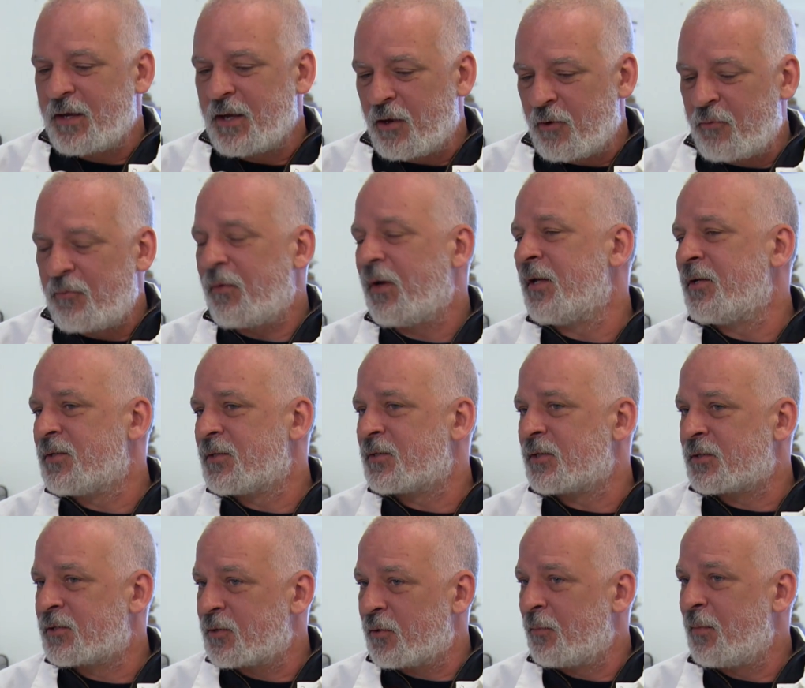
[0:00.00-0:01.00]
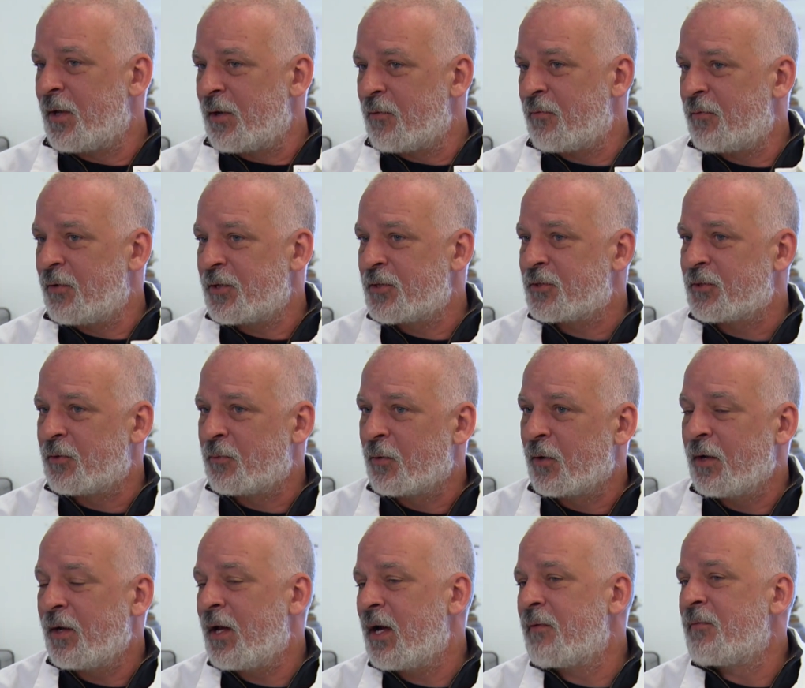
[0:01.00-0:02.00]
how phages are so beneficial, we're
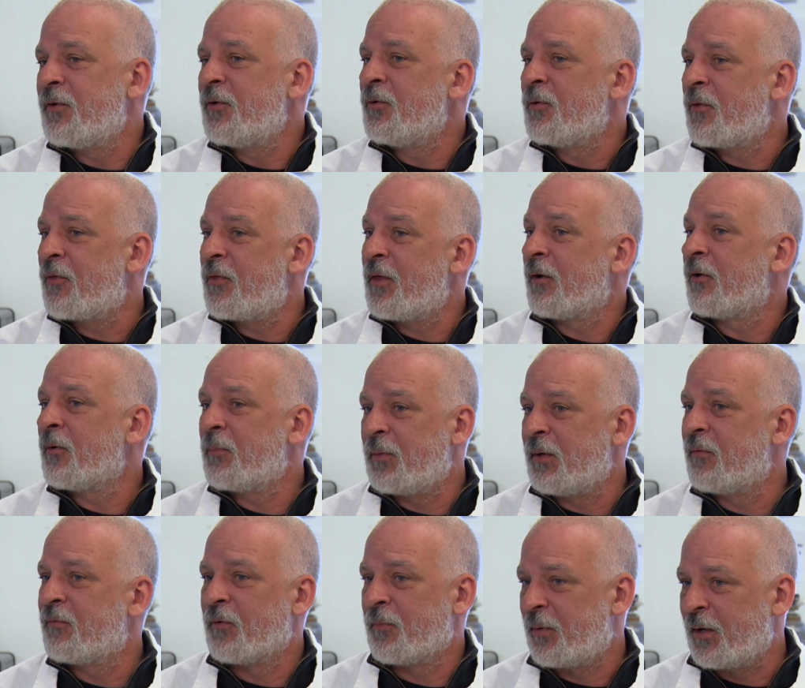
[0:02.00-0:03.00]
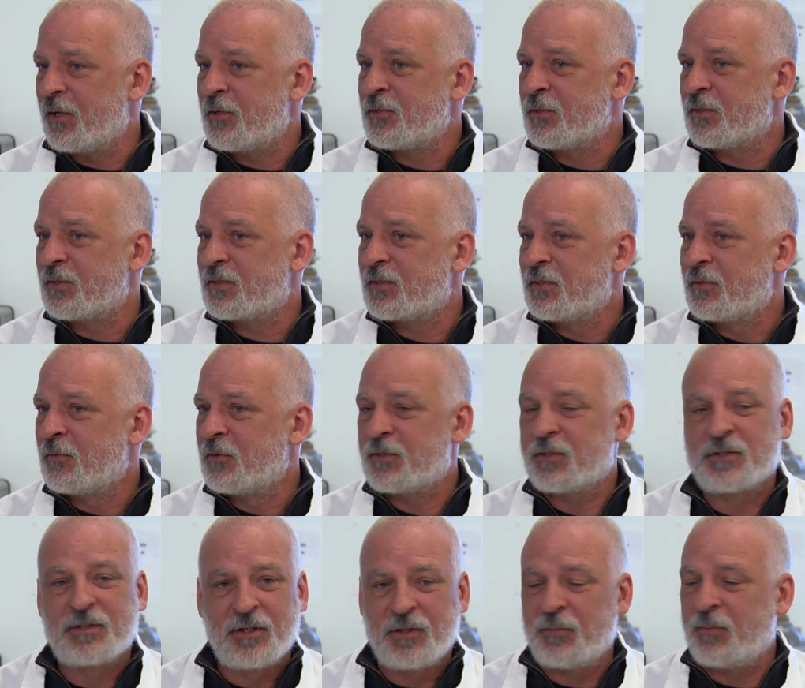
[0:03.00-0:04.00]
going to have a new therapy for patients, which
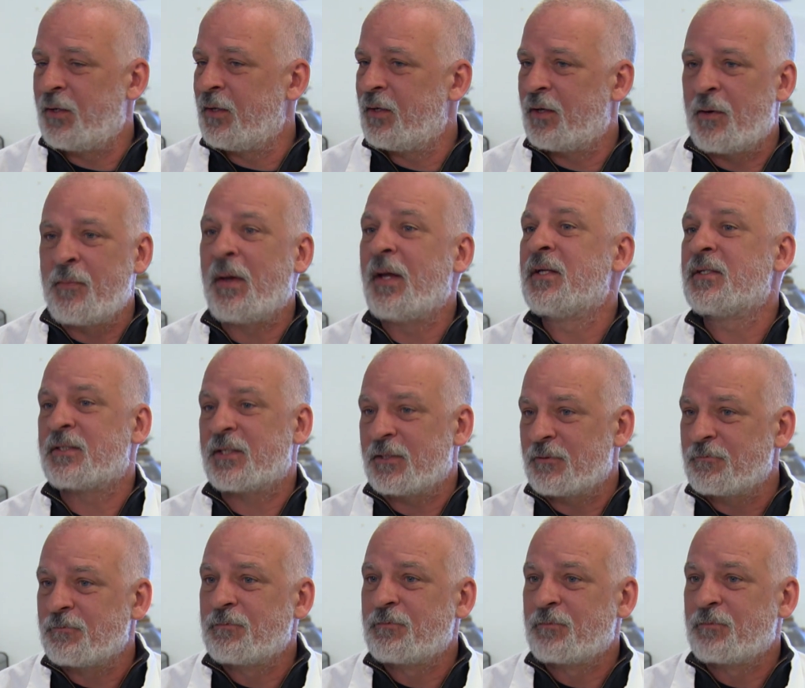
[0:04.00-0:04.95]
is going to be amazing.